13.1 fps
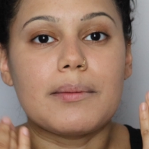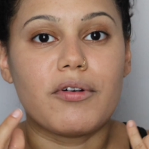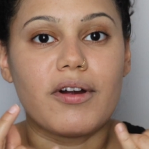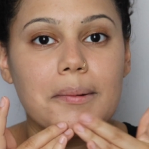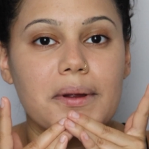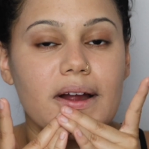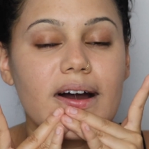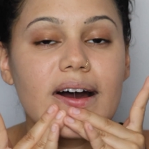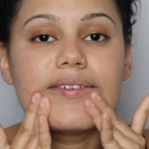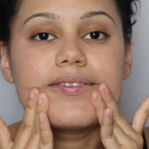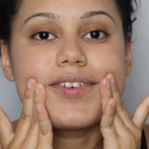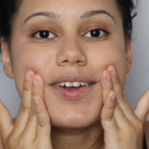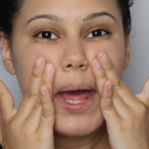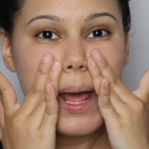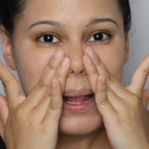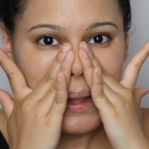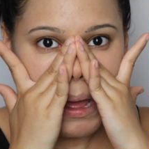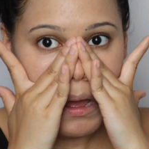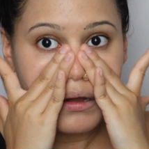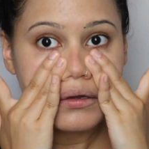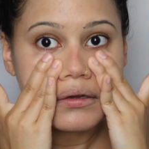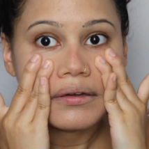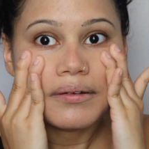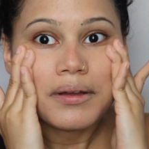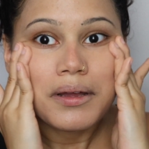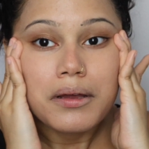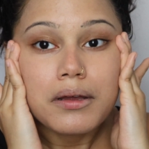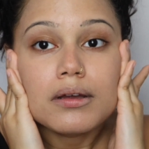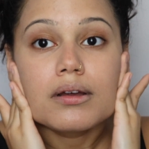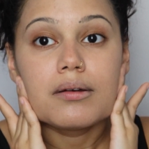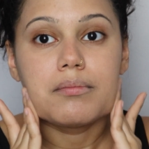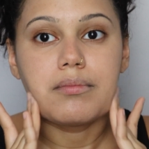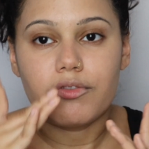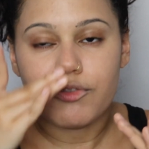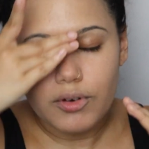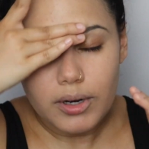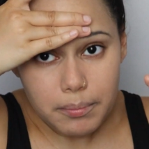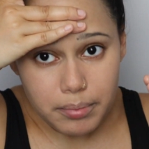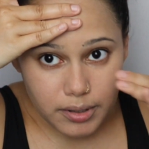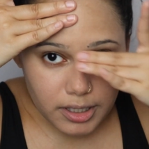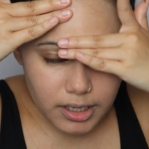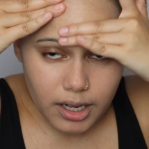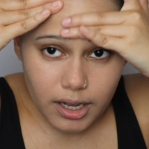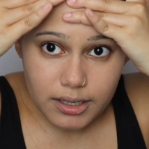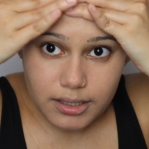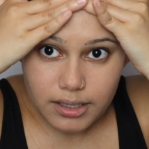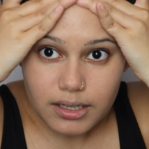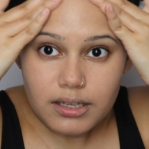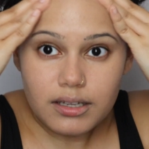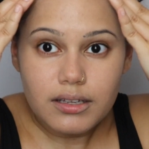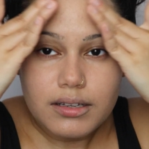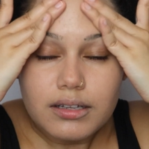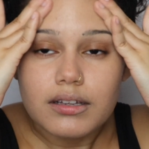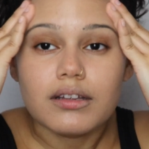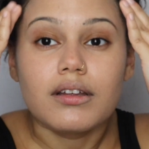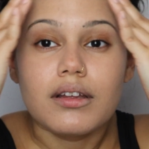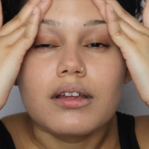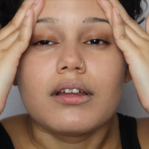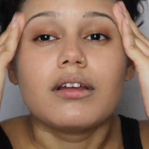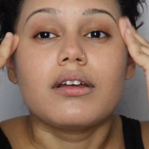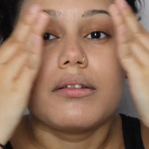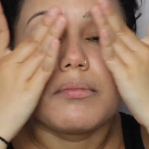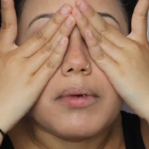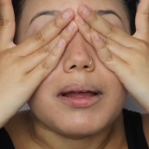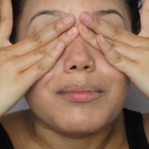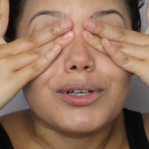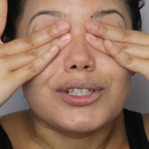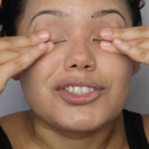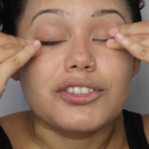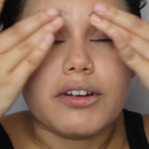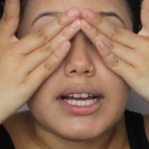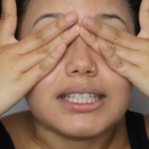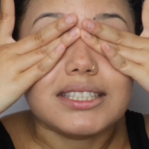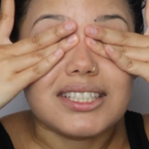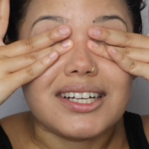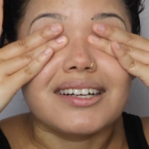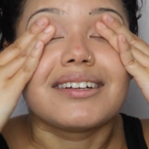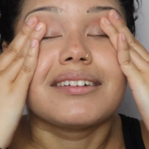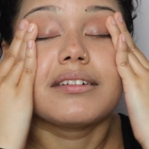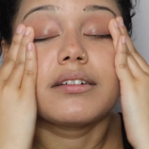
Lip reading: primer on for that long before putting on my moisturizer?